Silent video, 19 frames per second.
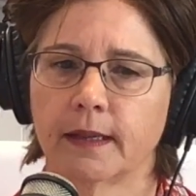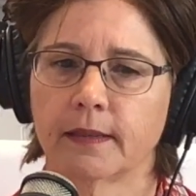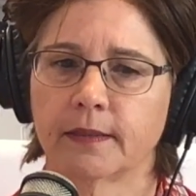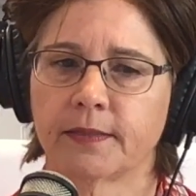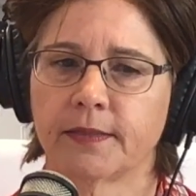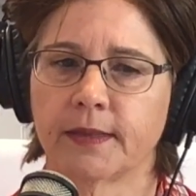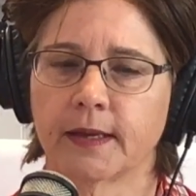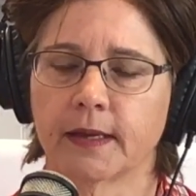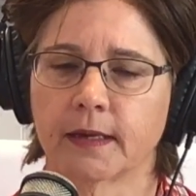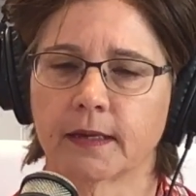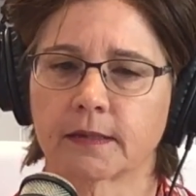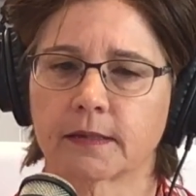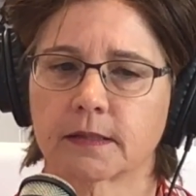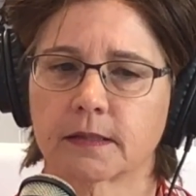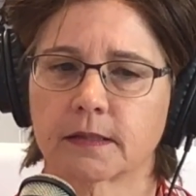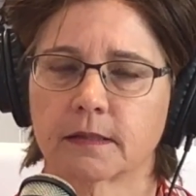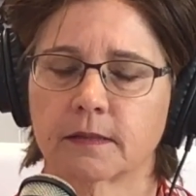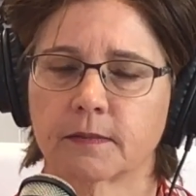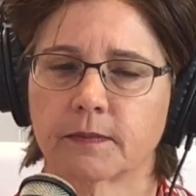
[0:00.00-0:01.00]

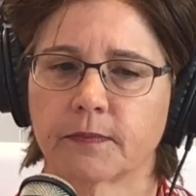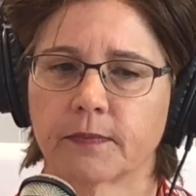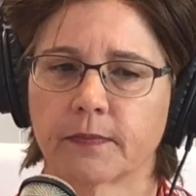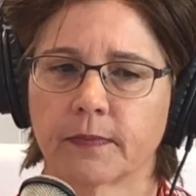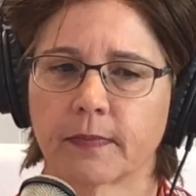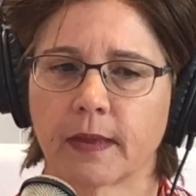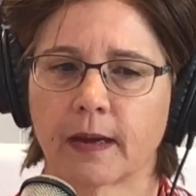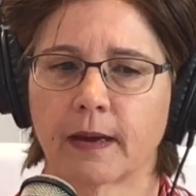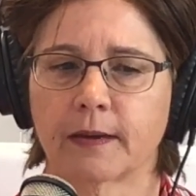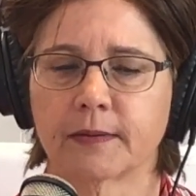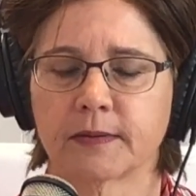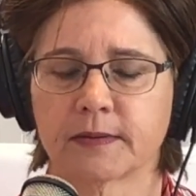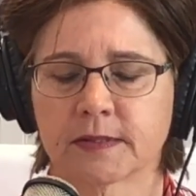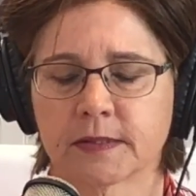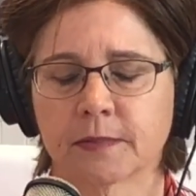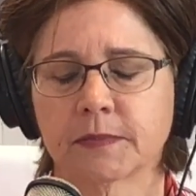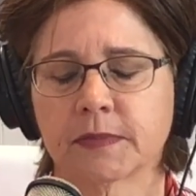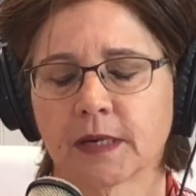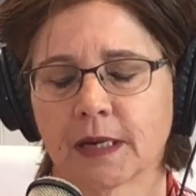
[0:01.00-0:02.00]
that
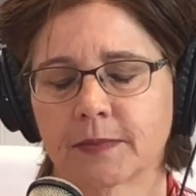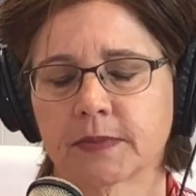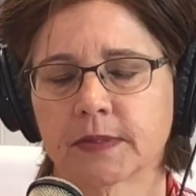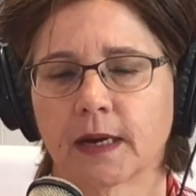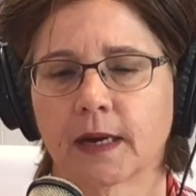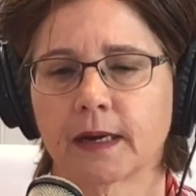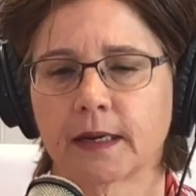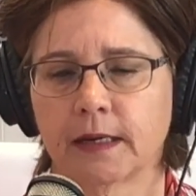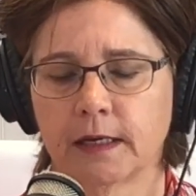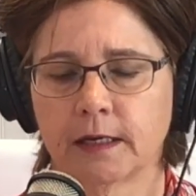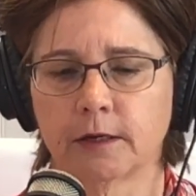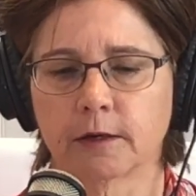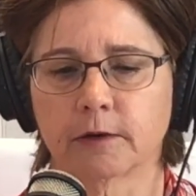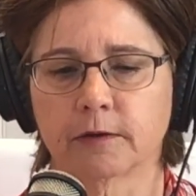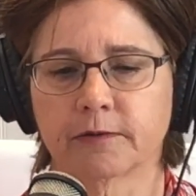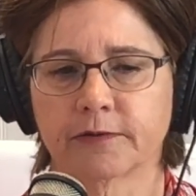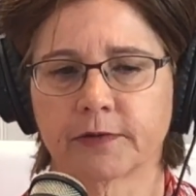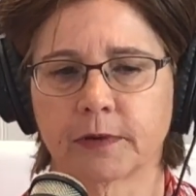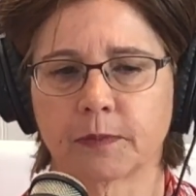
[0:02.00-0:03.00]
sometimes I
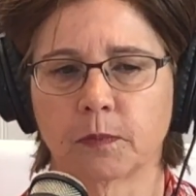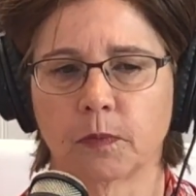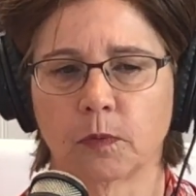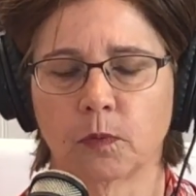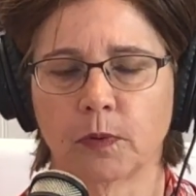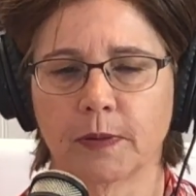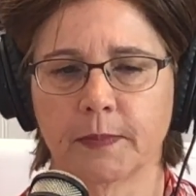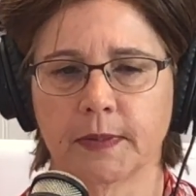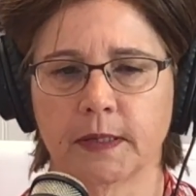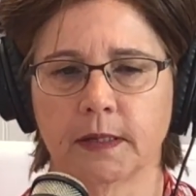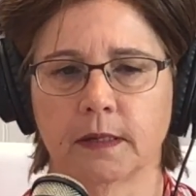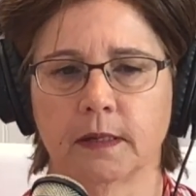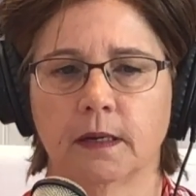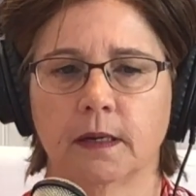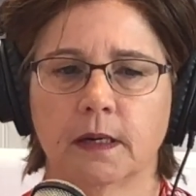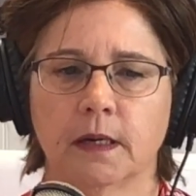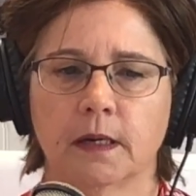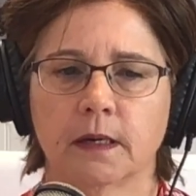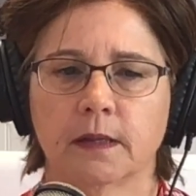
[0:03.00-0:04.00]
hear from women
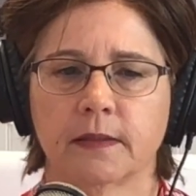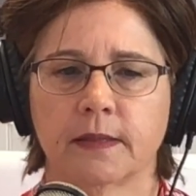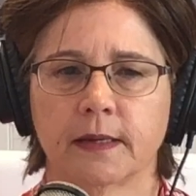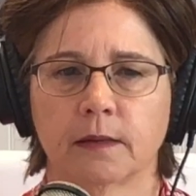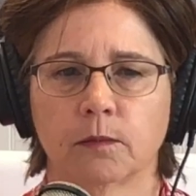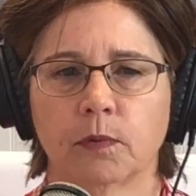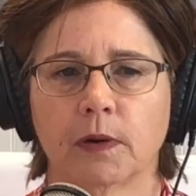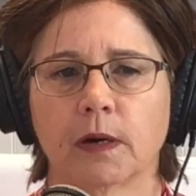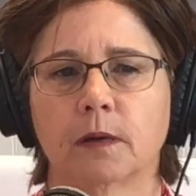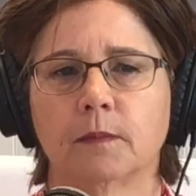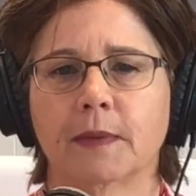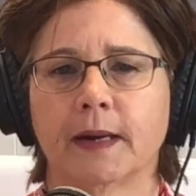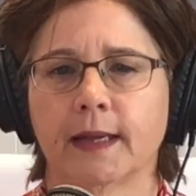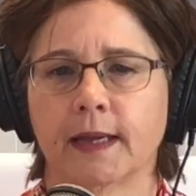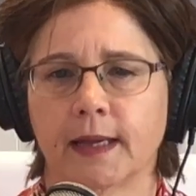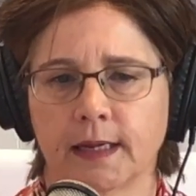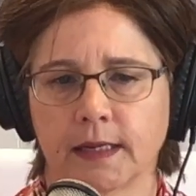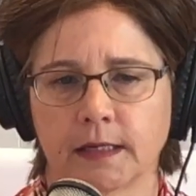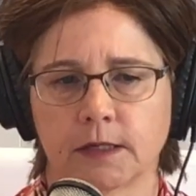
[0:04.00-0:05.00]
that, well,
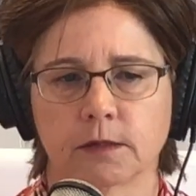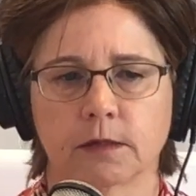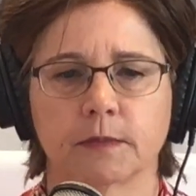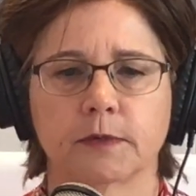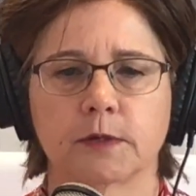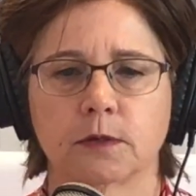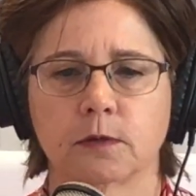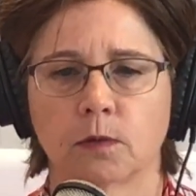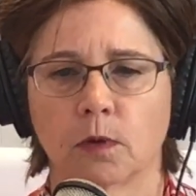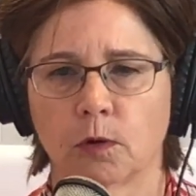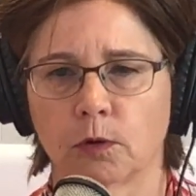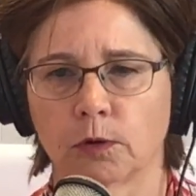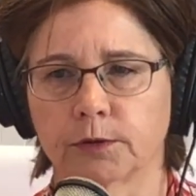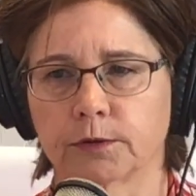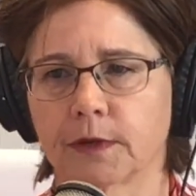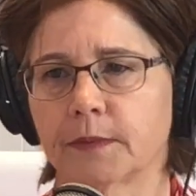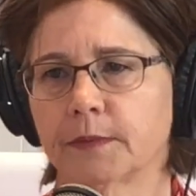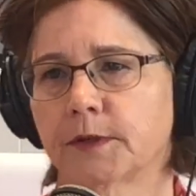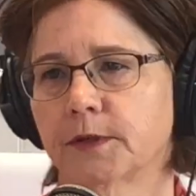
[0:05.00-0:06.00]
my age, or I'm too old,
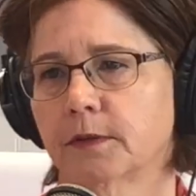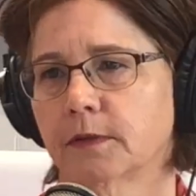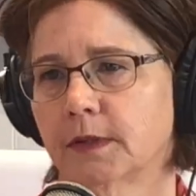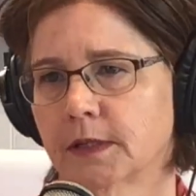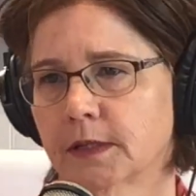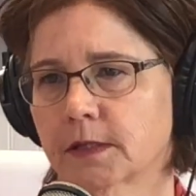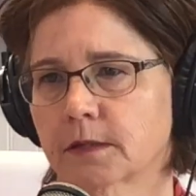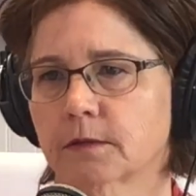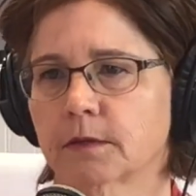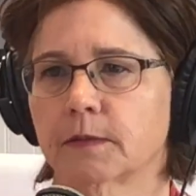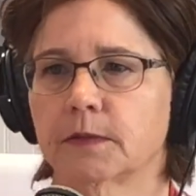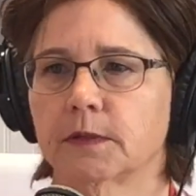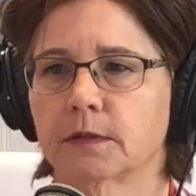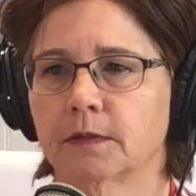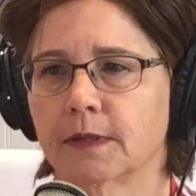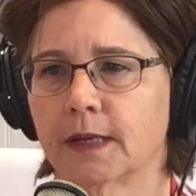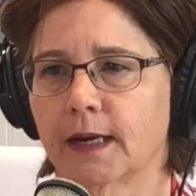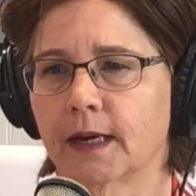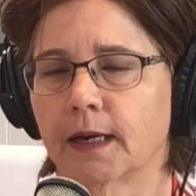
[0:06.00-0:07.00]
or I'm too this, or I'm
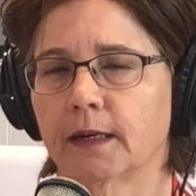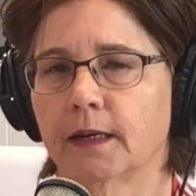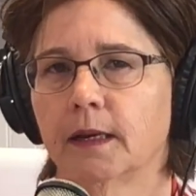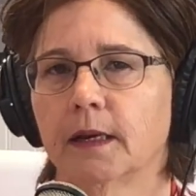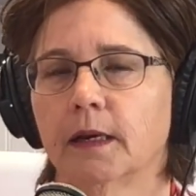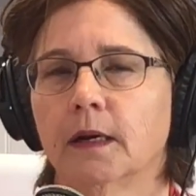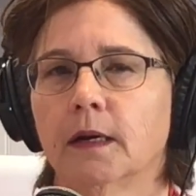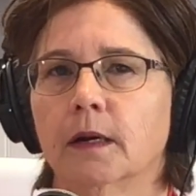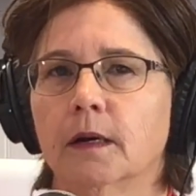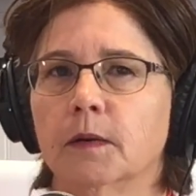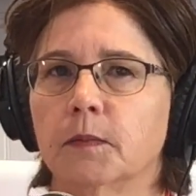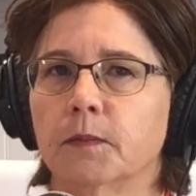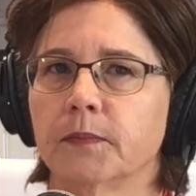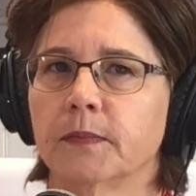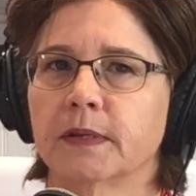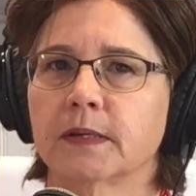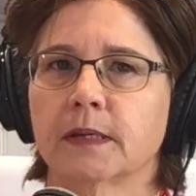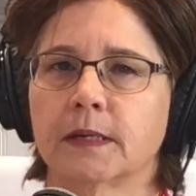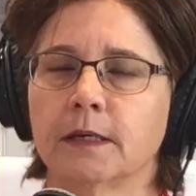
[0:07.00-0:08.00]
too that.
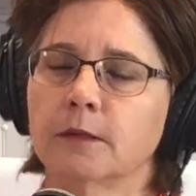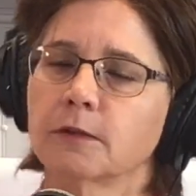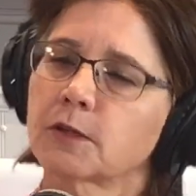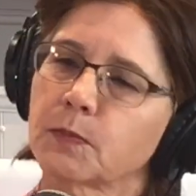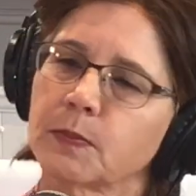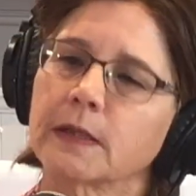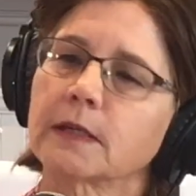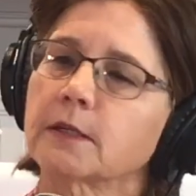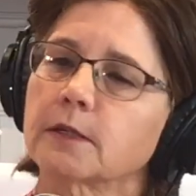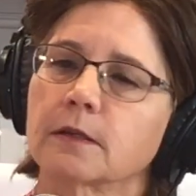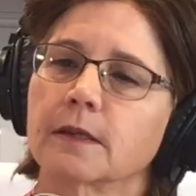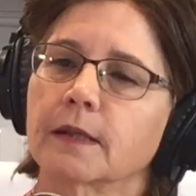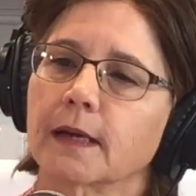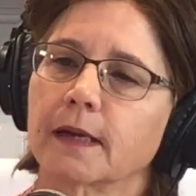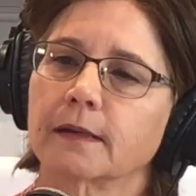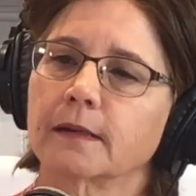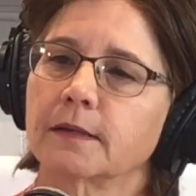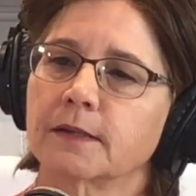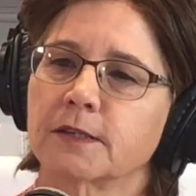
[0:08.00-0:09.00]
Can you speak to
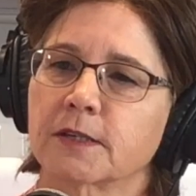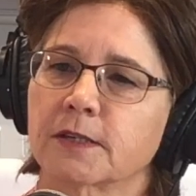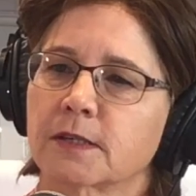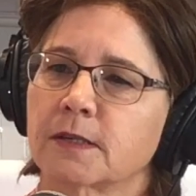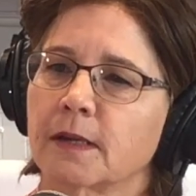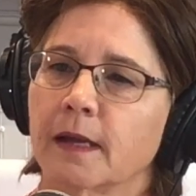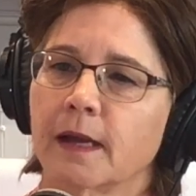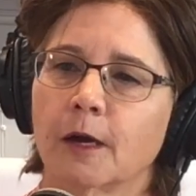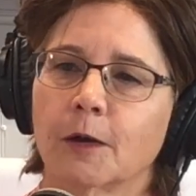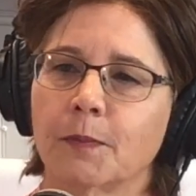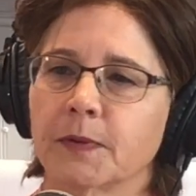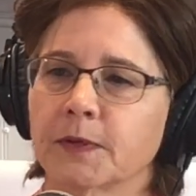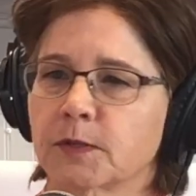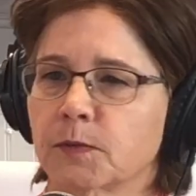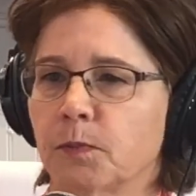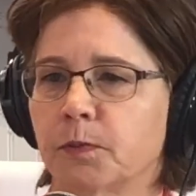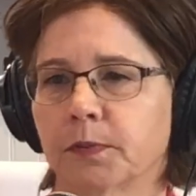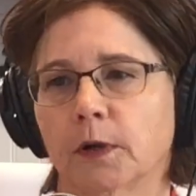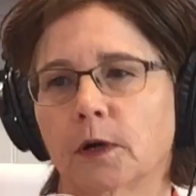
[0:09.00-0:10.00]
that and just help
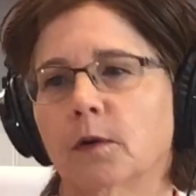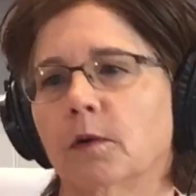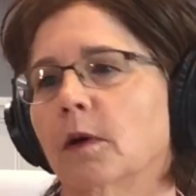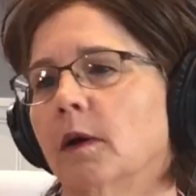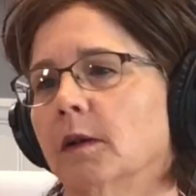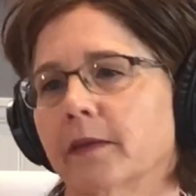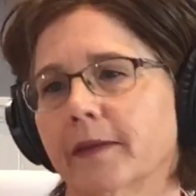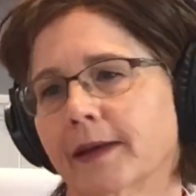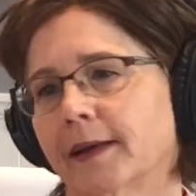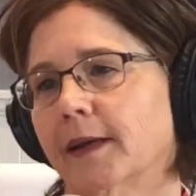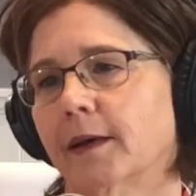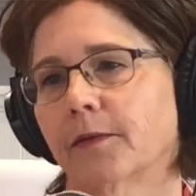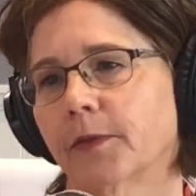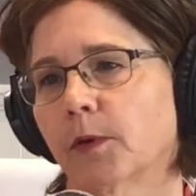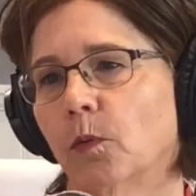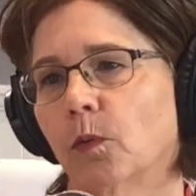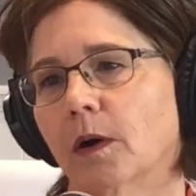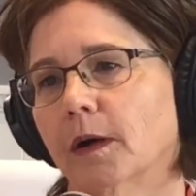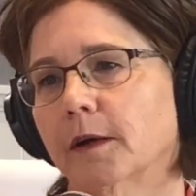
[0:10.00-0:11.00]
us blow all that out
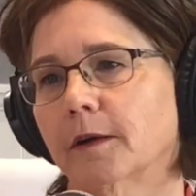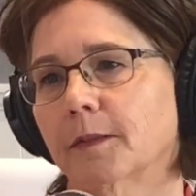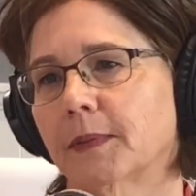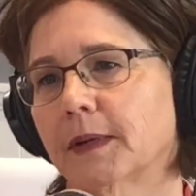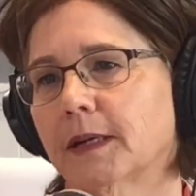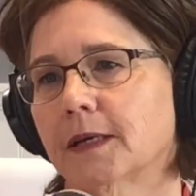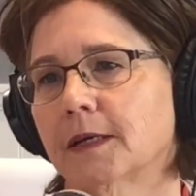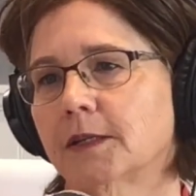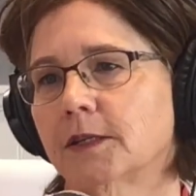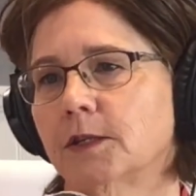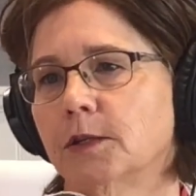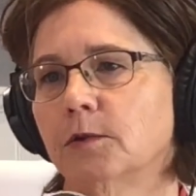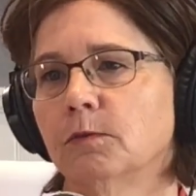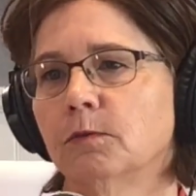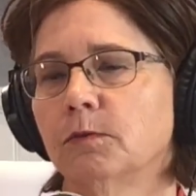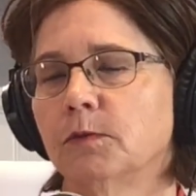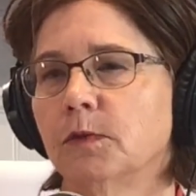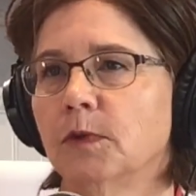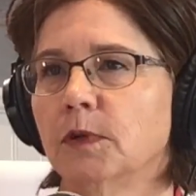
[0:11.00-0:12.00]
the water? Because
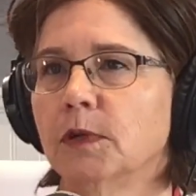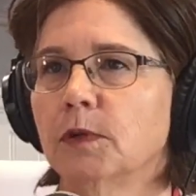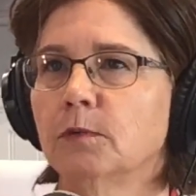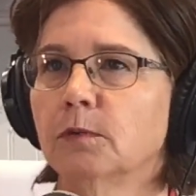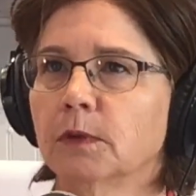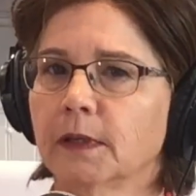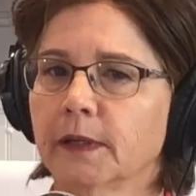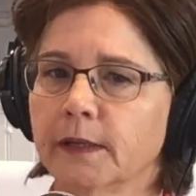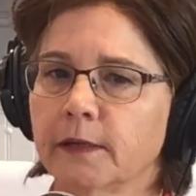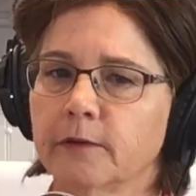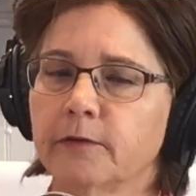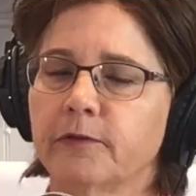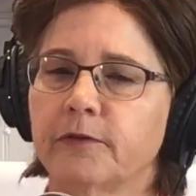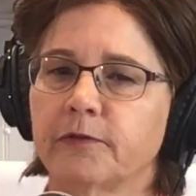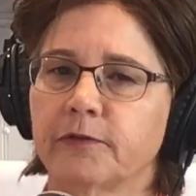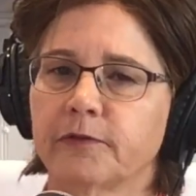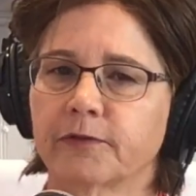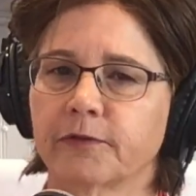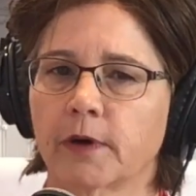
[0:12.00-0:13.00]
you live
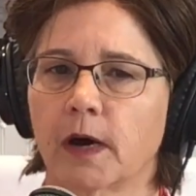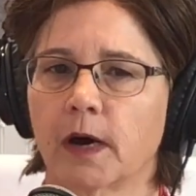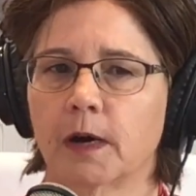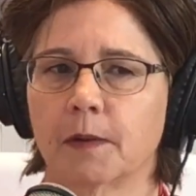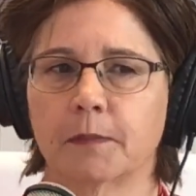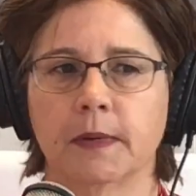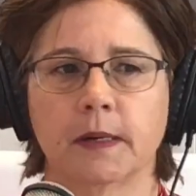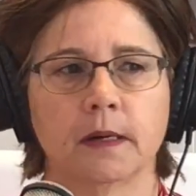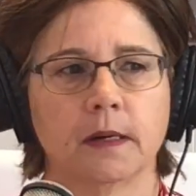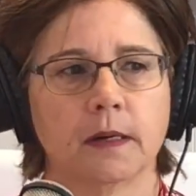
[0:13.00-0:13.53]
from